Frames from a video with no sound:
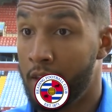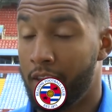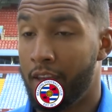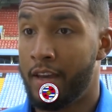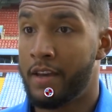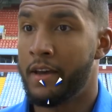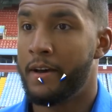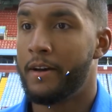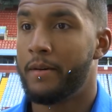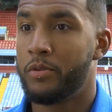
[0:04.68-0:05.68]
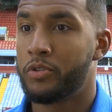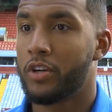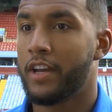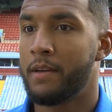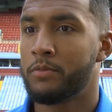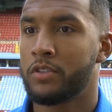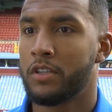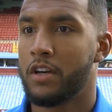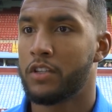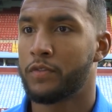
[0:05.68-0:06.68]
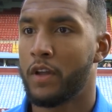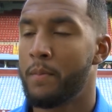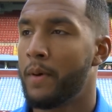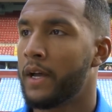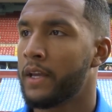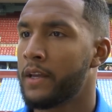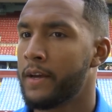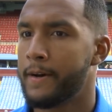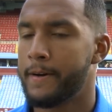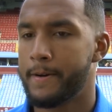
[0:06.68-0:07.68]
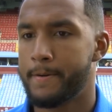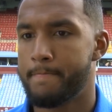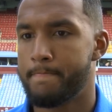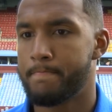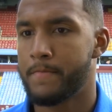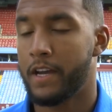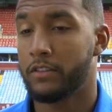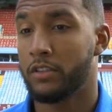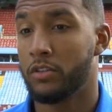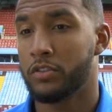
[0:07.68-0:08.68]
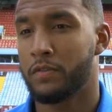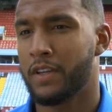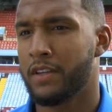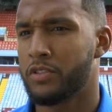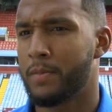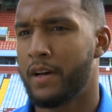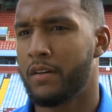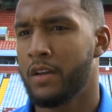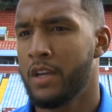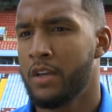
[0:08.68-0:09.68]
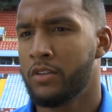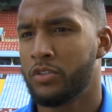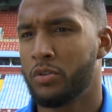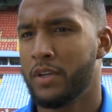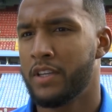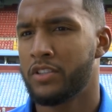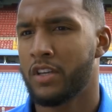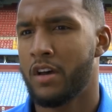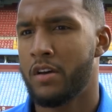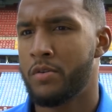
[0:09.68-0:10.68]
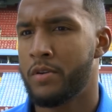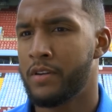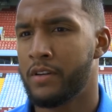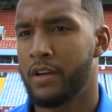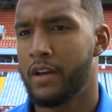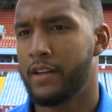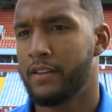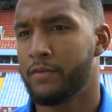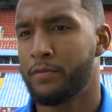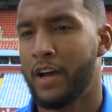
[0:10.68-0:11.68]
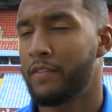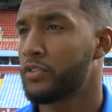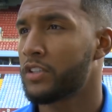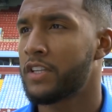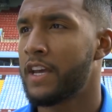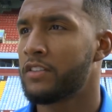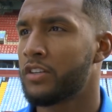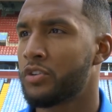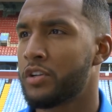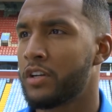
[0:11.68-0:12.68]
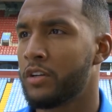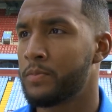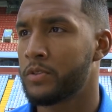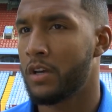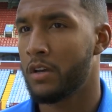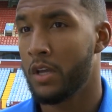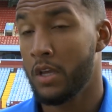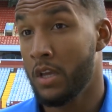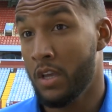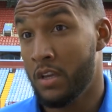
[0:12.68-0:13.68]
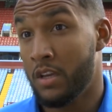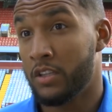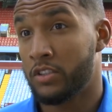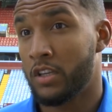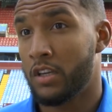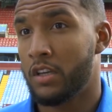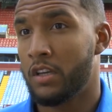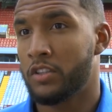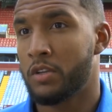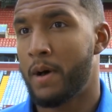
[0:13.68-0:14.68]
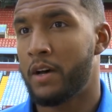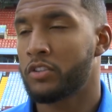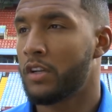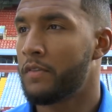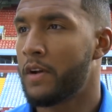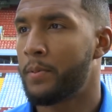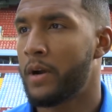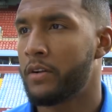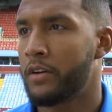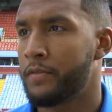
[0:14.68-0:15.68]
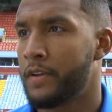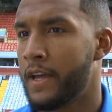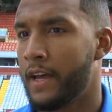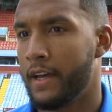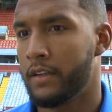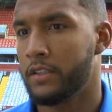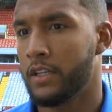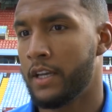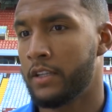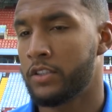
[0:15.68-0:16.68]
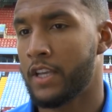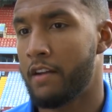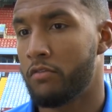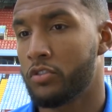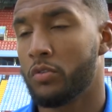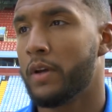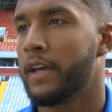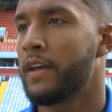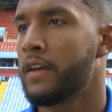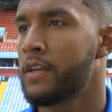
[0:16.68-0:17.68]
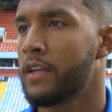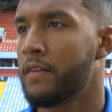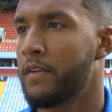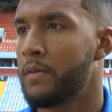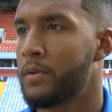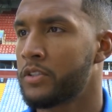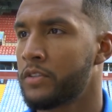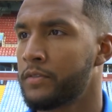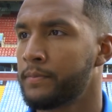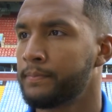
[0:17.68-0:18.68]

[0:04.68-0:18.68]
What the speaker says: Yeah, 100 games. You know, it's flown by. I actually looked. I think it was about 2 years ago and 5 or 6 days that I joined the club. So it's a milestone I'm very proud of. And yeah, to get a result here, yeah, very impressive.